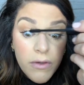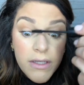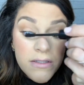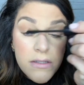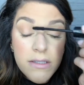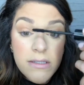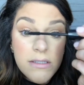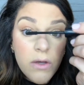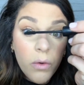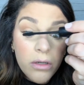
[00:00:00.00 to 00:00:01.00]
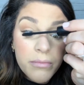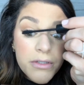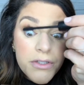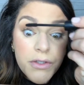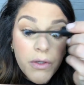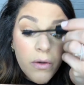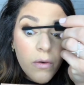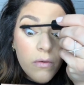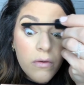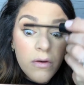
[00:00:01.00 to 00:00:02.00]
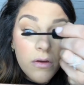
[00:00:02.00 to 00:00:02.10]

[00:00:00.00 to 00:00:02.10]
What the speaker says: Okay, so this is coat number 2.